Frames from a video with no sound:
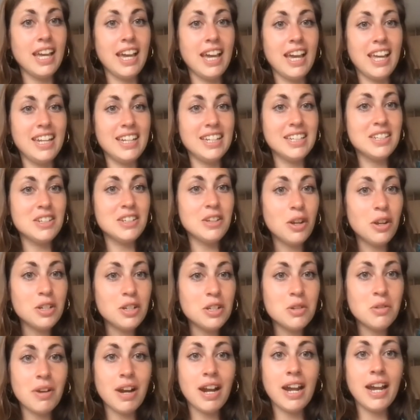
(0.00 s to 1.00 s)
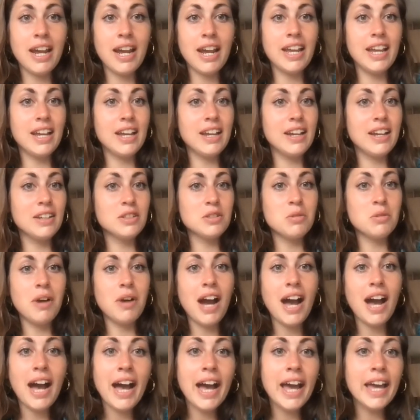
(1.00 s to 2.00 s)
and not trying to
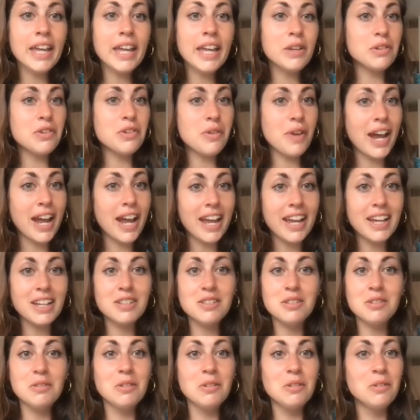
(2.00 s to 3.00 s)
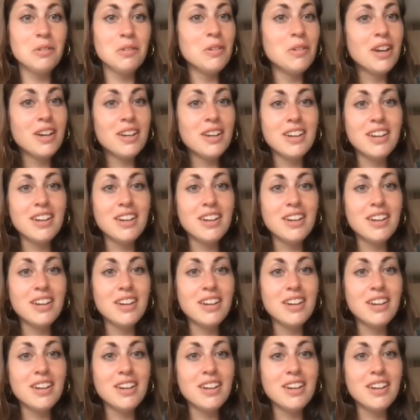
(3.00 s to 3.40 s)
hide or trying to